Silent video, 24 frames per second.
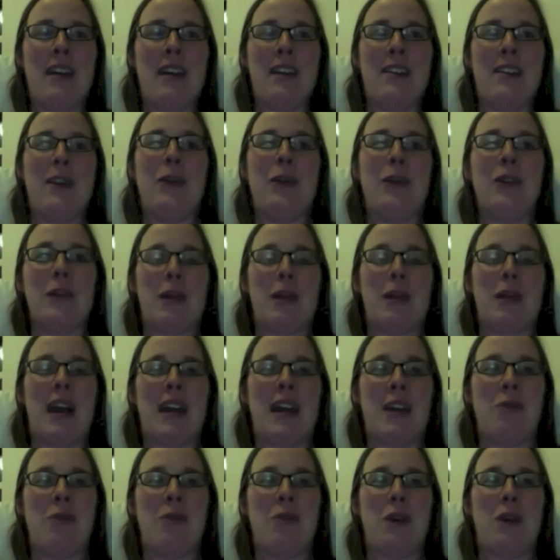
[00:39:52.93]
The only
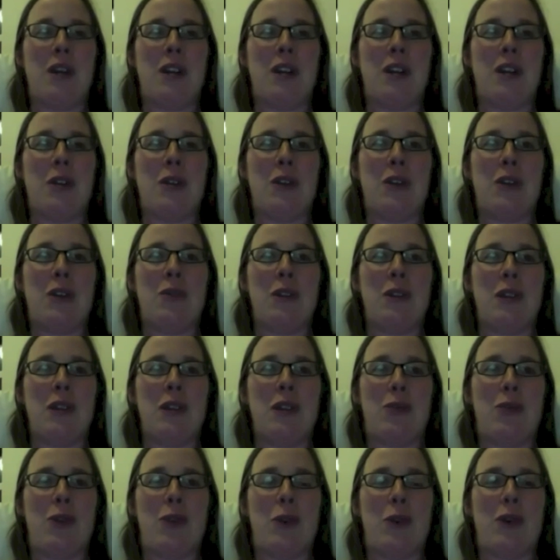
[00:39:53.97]
planet where you can really
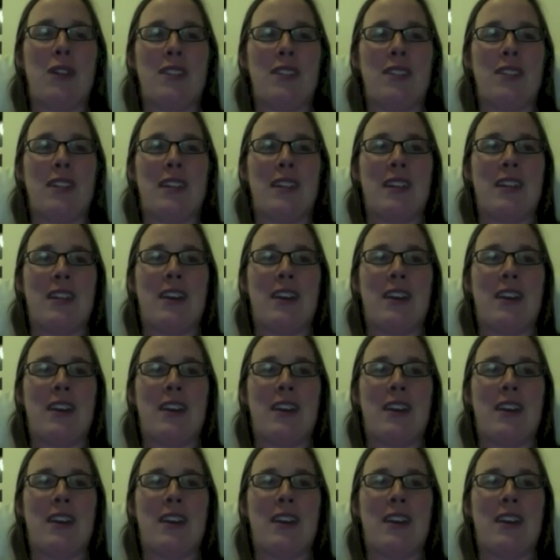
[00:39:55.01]
focus in